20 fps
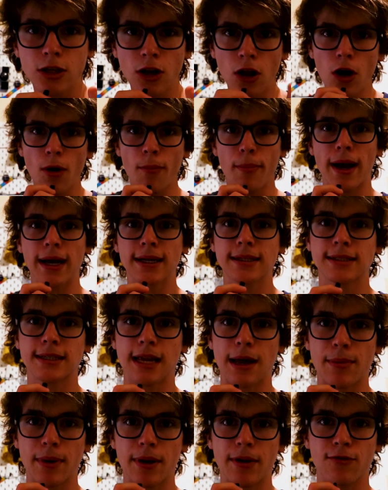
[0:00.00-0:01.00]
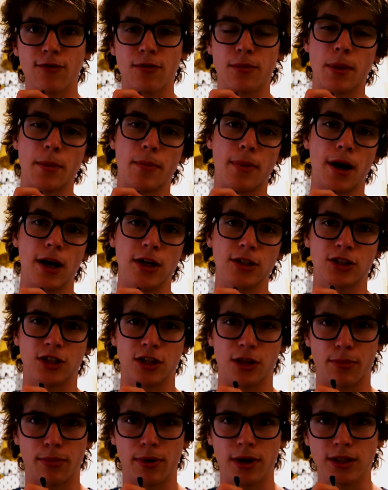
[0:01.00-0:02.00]
a lot of backstabbing from the past to
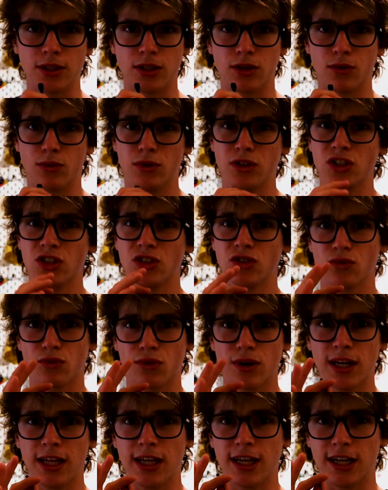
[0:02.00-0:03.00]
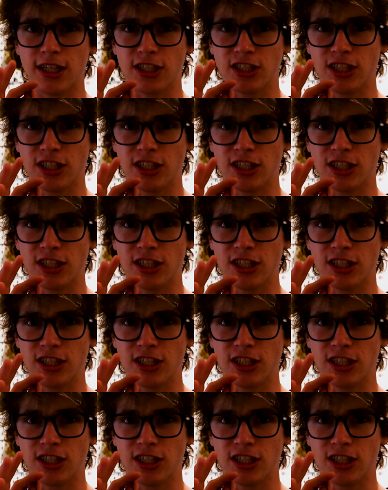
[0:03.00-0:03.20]
the present, which is a really nice